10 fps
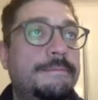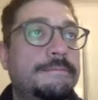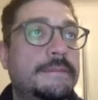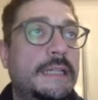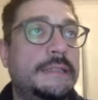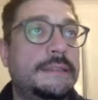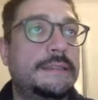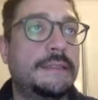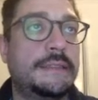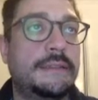Let's
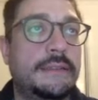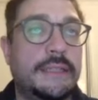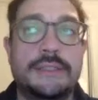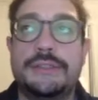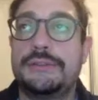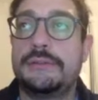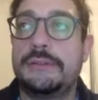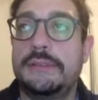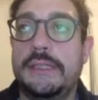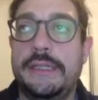see, I'm gonna do
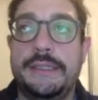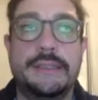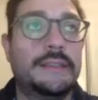a